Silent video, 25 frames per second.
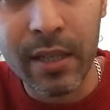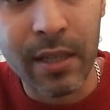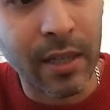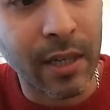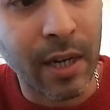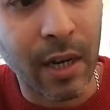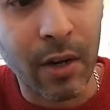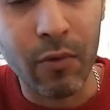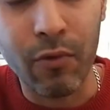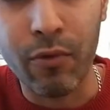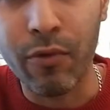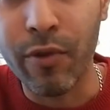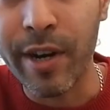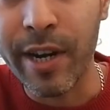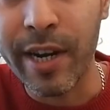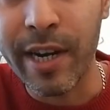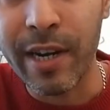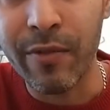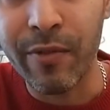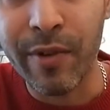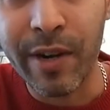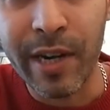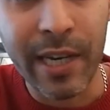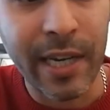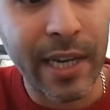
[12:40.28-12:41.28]
you know,
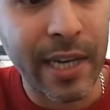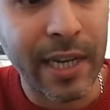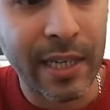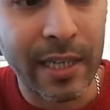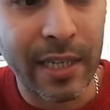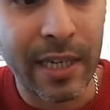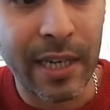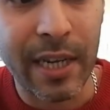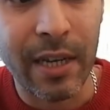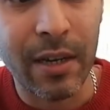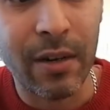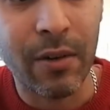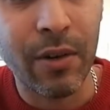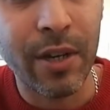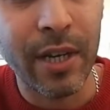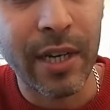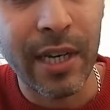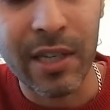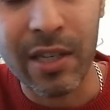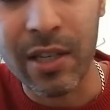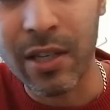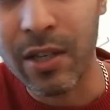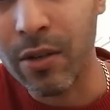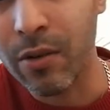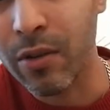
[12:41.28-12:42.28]
really easily. All you need
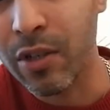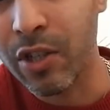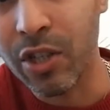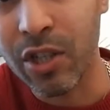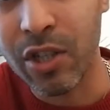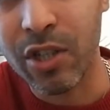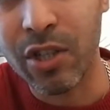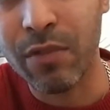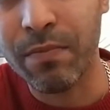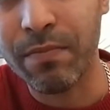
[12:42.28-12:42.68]
to do is just,